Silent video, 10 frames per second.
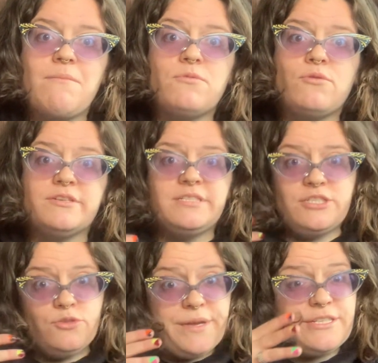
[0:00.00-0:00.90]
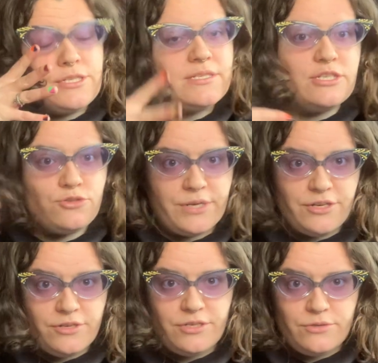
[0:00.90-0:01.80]
or situations that
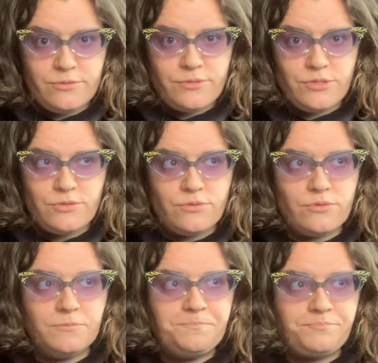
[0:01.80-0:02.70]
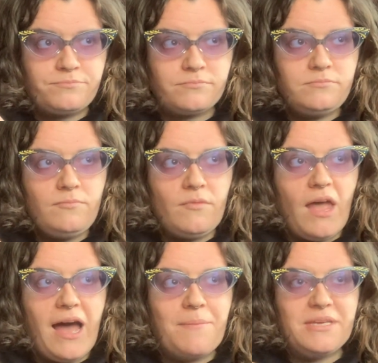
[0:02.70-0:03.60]
trigger you to
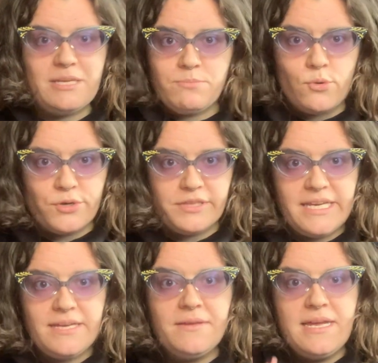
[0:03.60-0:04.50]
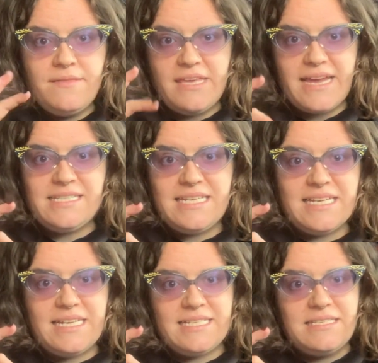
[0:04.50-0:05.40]
eat poorly, the idea
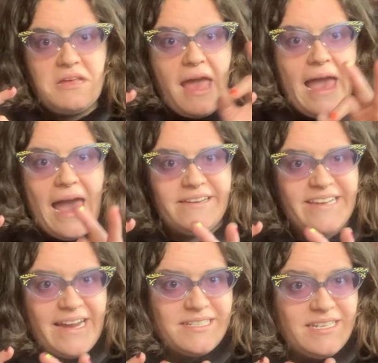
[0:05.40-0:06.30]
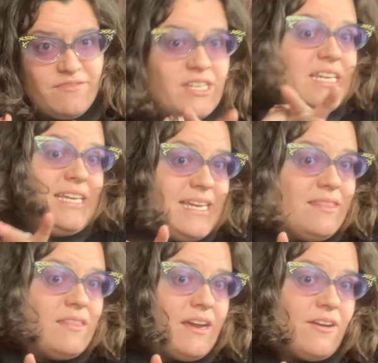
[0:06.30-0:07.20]
is to add an activity
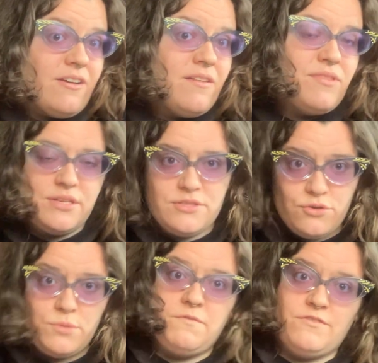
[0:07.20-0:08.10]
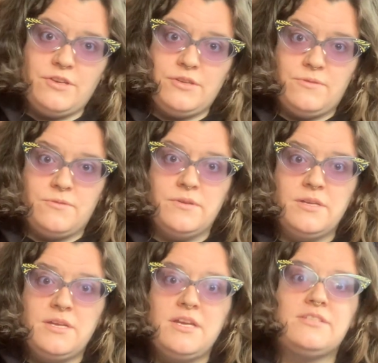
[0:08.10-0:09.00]
in there that is good for you,
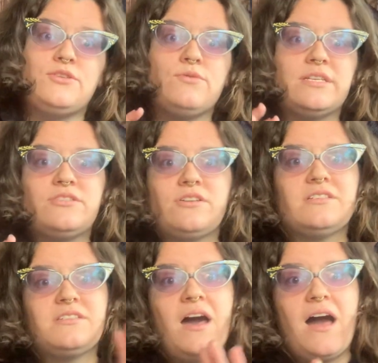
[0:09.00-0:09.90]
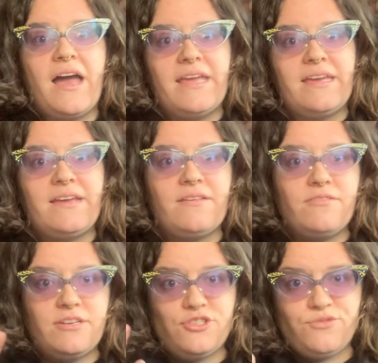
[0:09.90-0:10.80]
so you can start tying
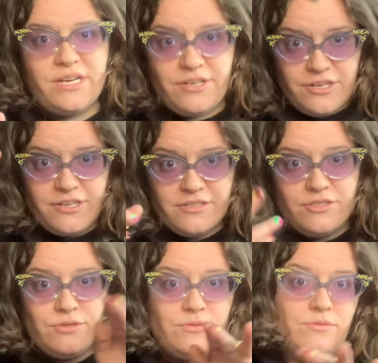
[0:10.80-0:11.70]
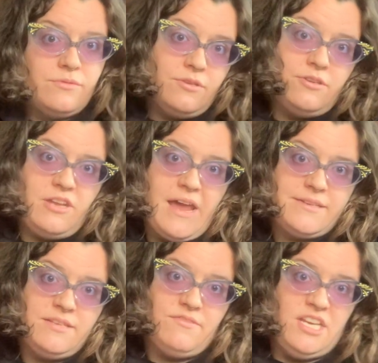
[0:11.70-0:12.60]
the trigger to the good
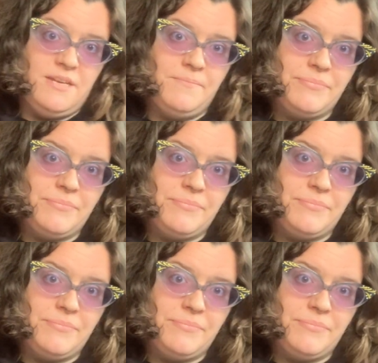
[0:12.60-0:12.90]
activity.